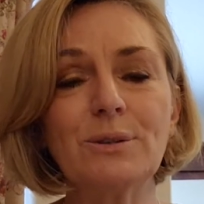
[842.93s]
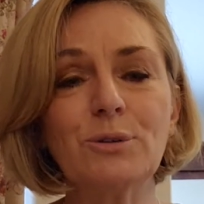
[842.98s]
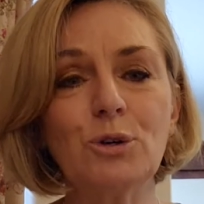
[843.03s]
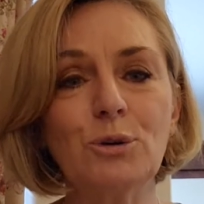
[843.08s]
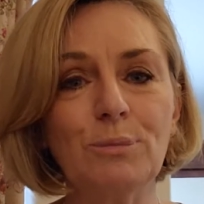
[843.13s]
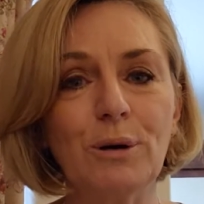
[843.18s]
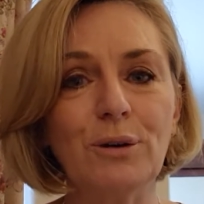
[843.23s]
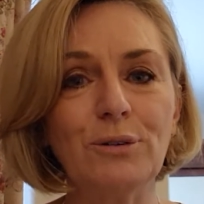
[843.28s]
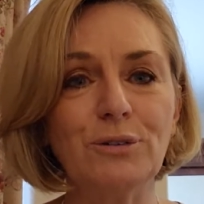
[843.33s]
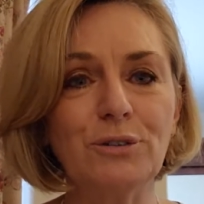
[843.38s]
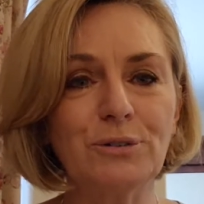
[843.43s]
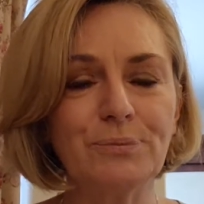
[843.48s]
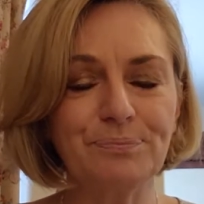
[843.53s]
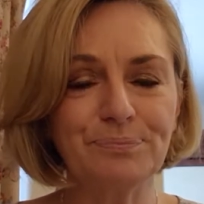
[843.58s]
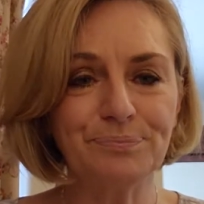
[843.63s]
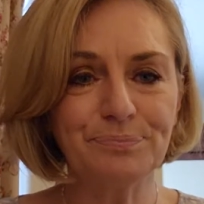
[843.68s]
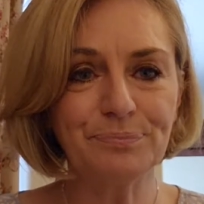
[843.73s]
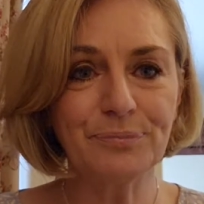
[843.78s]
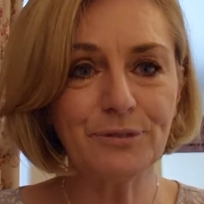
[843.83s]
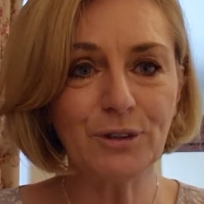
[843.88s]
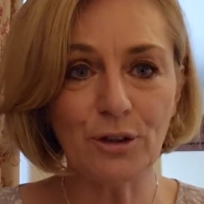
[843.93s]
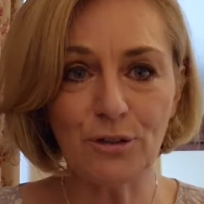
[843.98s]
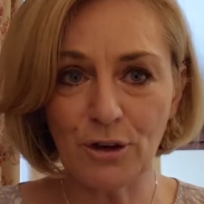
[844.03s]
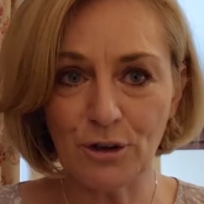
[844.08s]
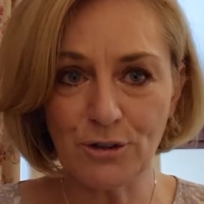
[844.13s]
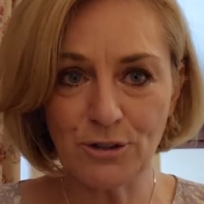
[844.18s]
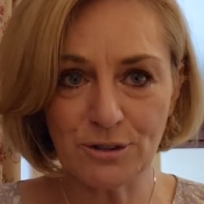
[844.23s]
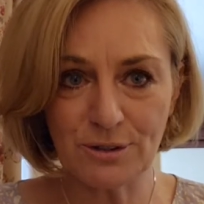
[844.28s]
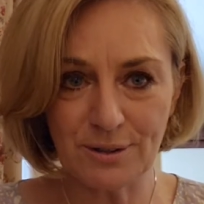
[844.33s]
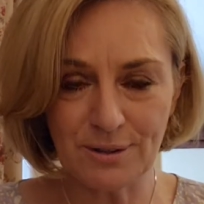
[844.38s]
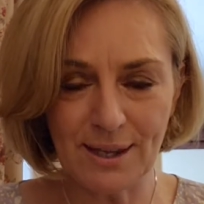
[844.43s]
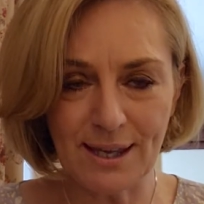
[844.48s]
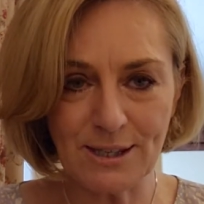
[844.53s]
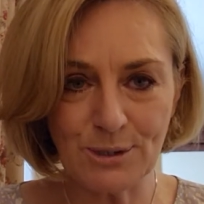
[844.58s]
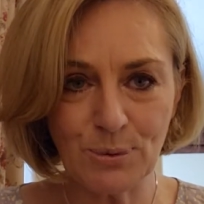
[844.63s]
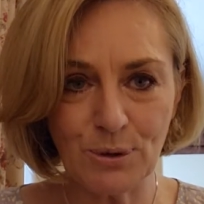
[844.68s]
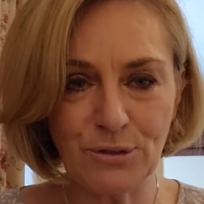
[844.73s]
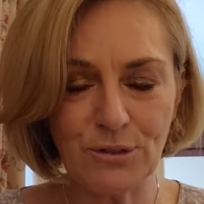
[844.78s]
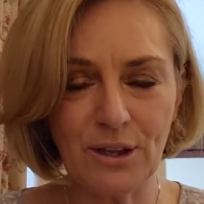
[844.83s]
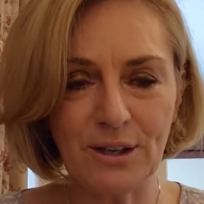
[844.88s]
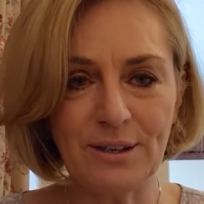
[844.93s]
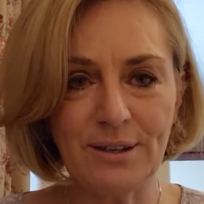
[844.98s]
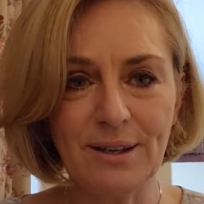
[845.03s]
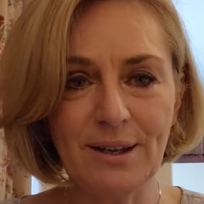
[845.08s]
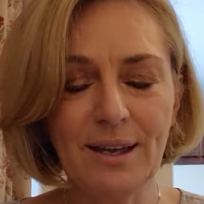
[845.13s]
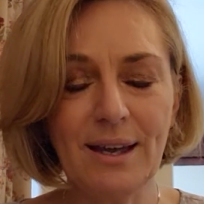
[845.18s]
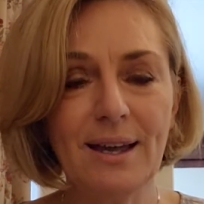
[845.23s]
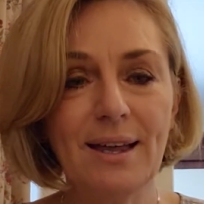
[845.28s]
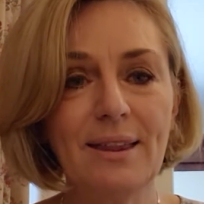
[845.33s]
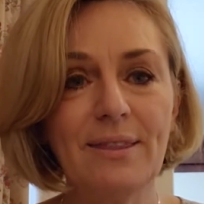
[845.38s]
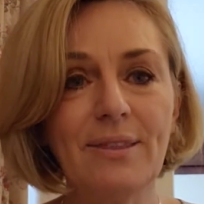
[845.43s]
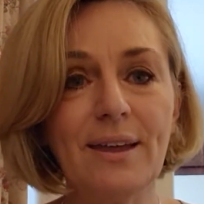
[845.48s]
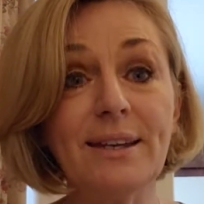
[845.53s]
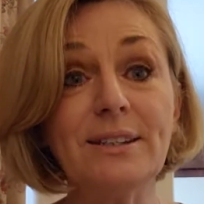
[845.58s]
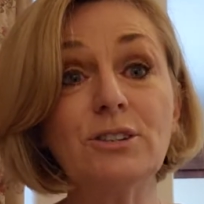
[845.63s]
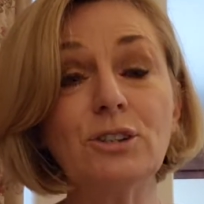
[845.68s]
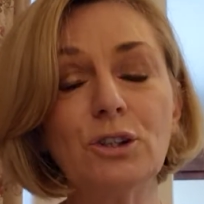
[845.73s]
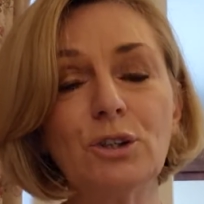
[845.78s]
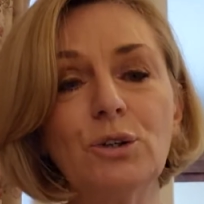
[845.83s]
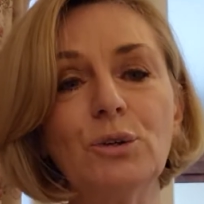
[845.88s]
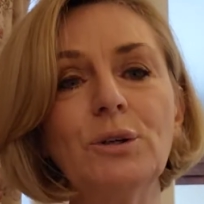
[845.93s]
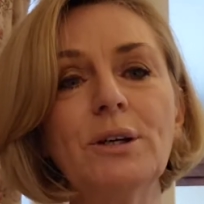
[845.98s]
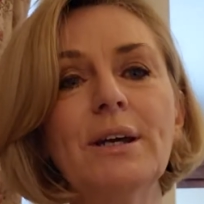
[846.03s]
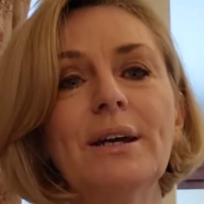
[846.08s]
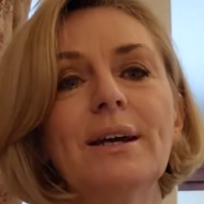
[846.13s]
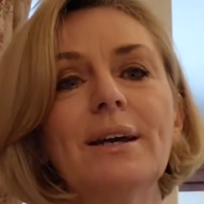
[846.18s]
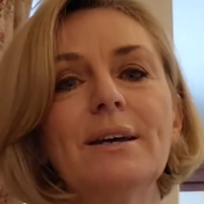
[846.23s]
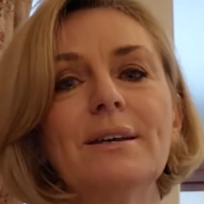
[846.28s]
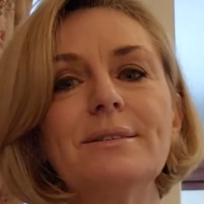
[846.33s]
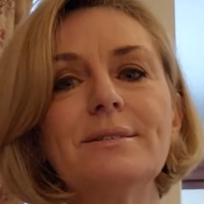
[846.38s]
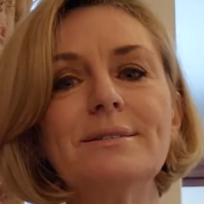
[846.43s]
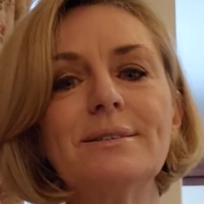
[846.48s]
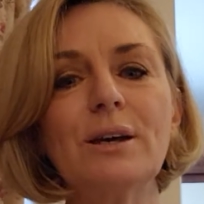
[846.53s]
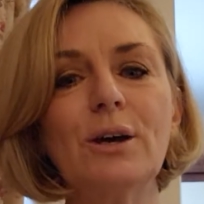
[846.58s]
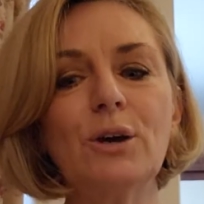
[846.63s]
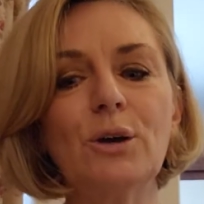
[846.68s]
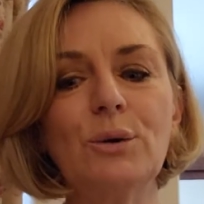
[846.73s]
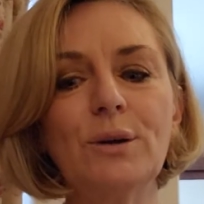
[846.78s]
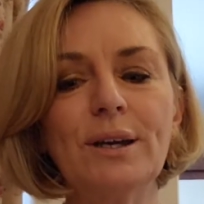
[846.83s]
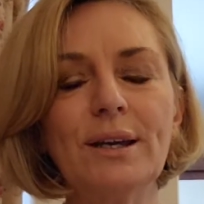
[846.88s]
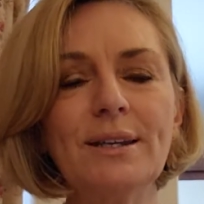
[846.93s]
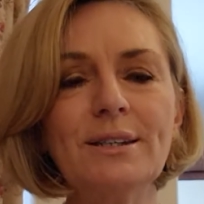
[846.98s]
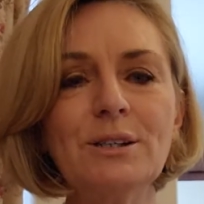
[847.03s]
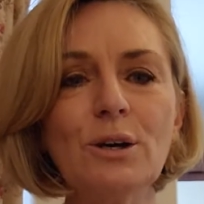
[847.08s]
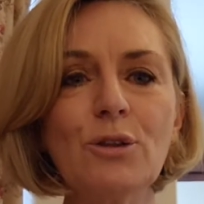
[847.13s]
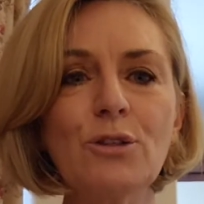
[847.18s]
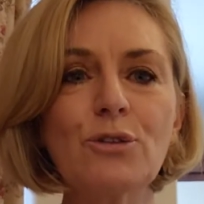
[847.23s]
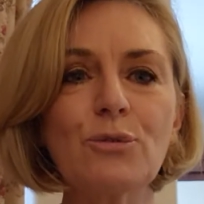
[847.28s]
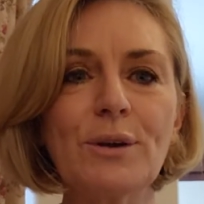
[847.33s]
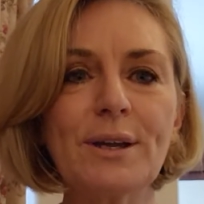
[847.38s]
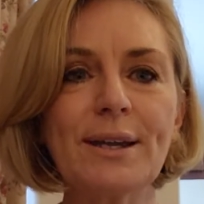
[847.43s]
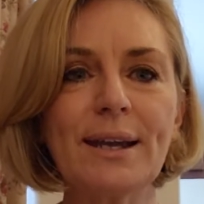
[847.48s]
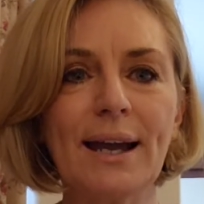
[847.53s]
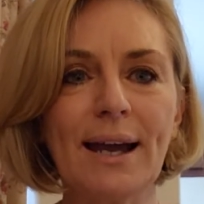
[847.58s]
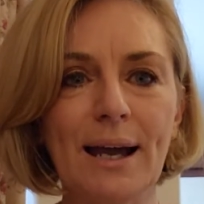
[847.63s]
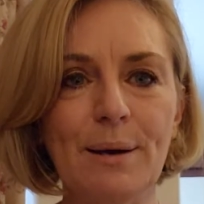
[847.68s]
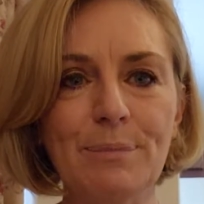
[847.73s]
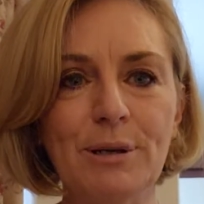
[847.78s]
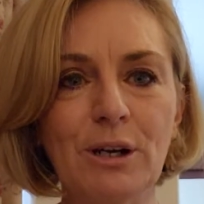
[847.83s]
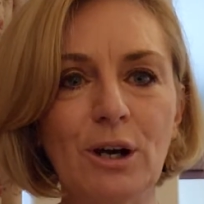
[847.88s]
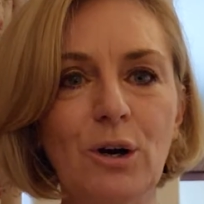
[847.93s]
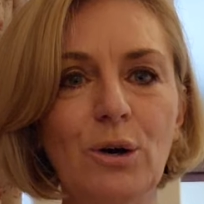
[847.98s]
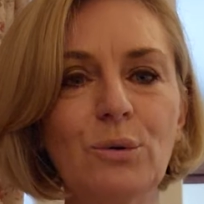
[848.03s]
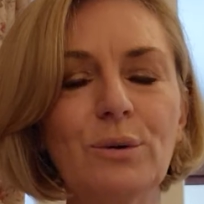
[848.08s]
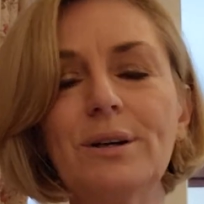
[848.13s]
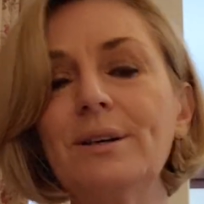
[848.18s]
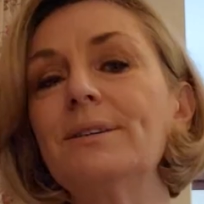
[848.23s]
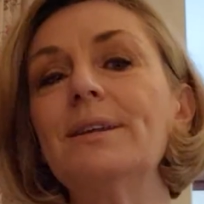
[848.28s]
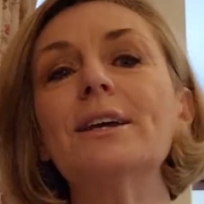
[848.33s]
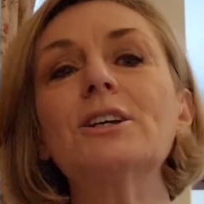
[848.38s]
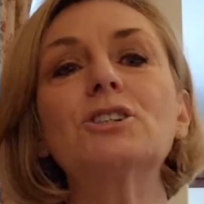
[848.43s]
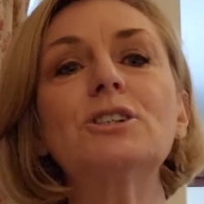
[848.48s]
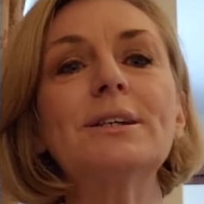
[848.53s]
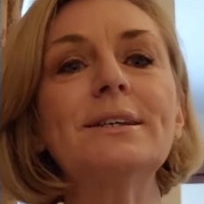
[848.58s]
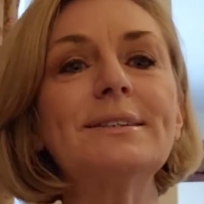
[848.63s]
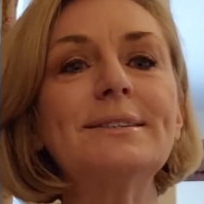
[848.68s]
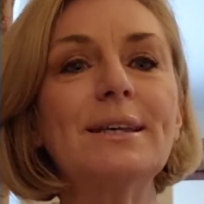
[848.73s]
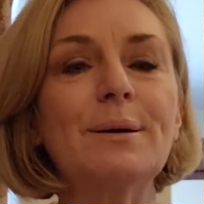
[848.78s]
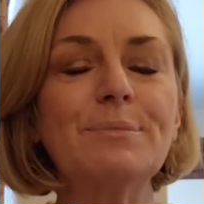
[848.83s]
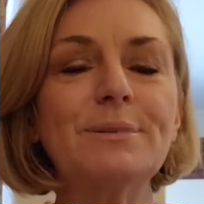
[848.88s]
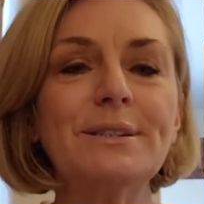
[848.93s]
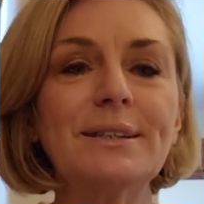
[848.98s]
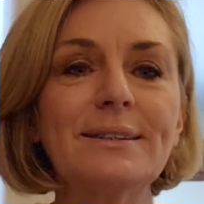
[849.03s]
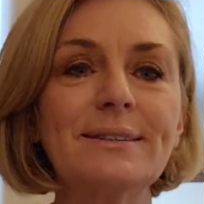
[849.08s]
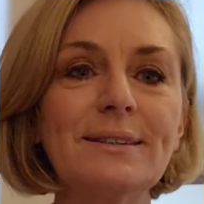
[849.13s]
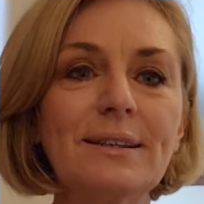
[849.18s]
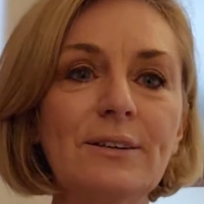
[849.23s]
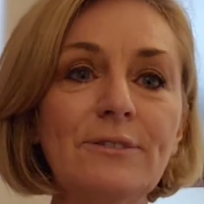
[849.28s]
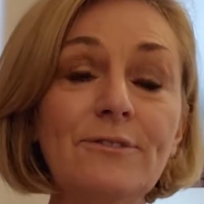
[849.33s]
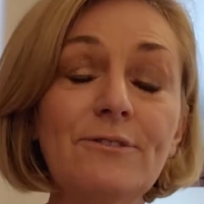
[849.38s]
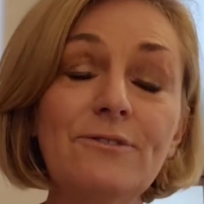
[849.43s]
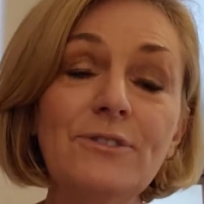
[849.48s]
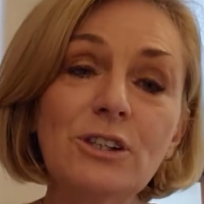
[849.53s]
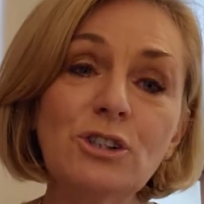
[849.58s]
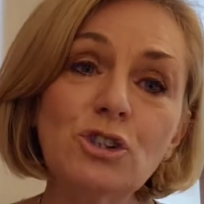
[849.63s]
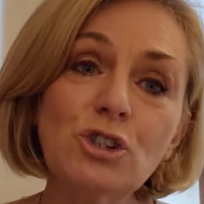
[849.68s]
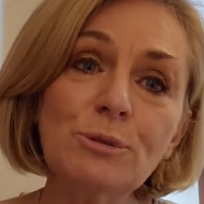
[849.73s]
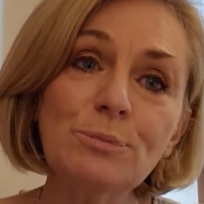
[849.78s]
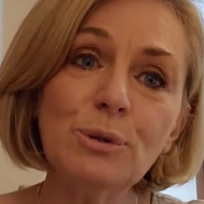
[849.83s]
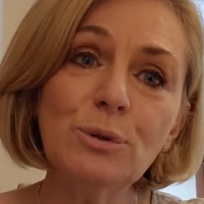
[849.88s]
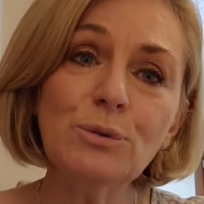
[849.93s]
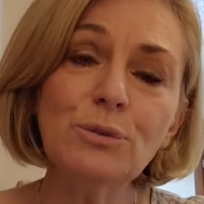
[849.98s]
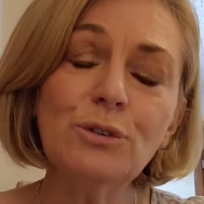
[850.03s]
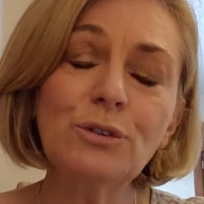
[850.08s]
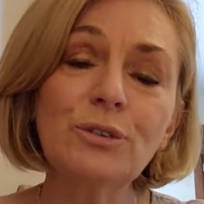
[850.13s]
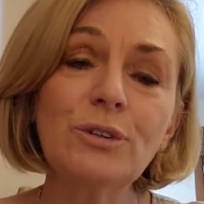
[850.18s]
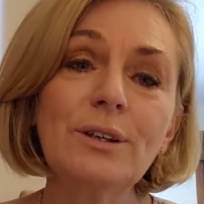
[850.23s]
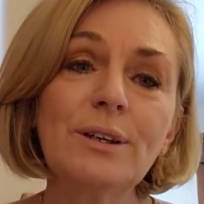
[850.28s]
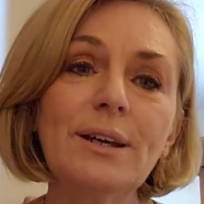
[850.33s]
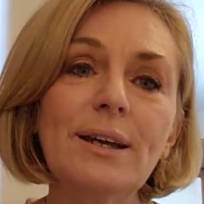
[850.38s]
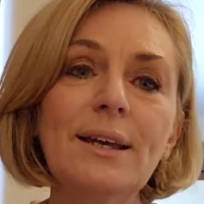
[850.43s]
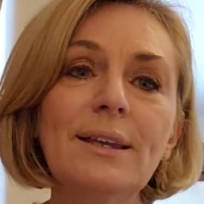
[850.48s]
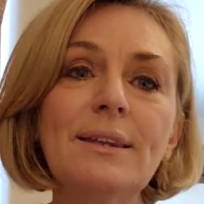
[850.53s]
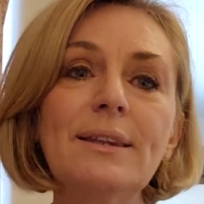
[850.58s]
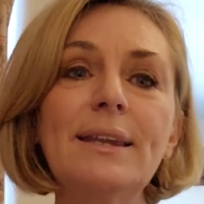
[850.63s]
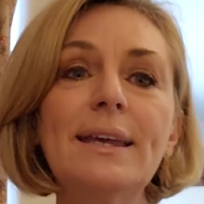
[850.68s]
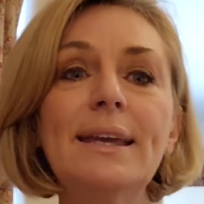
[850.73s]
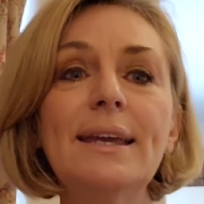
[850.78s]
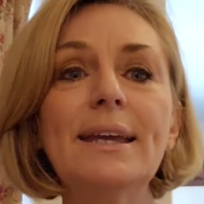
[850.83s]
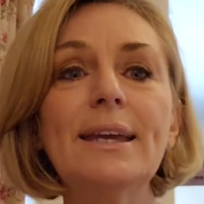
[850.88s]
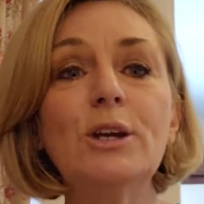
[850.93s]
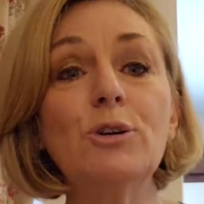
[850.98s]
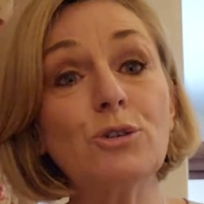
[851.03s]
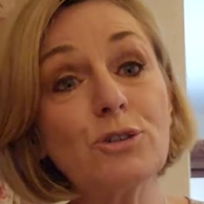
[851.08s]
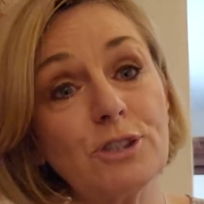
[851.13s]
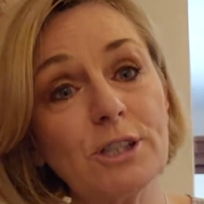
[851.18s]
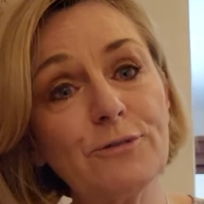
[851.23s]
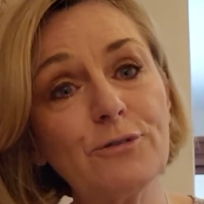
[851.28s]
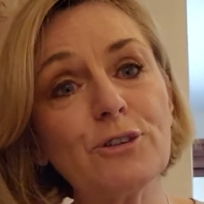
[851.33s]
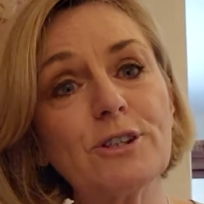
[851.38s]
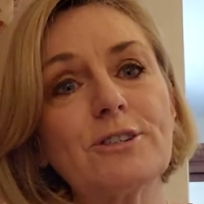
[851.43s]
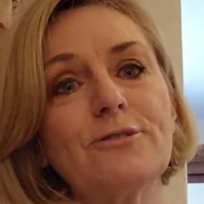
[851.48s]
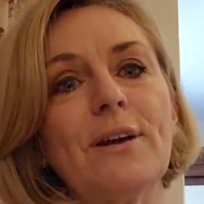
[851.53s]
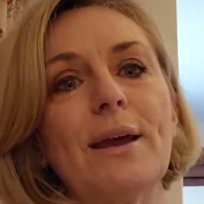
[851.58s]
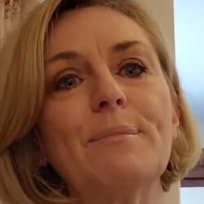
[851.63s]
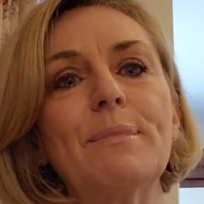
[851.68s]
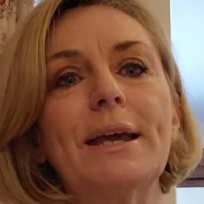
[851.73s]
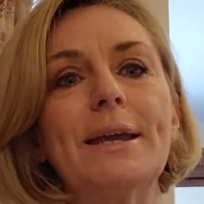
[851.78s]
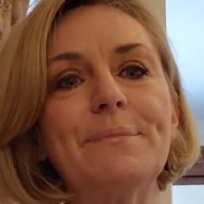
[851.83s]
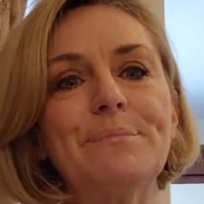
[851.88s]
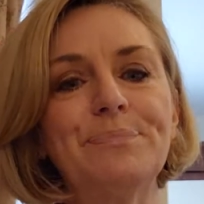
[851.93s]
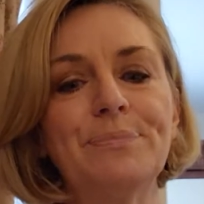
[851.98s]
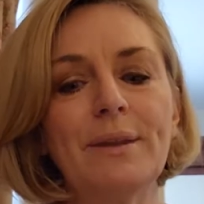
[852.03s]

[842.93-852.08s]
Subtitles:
hormones. So that's what they do. So indole 3-carbinol is actually a substance in vegetables in the cruciferous family,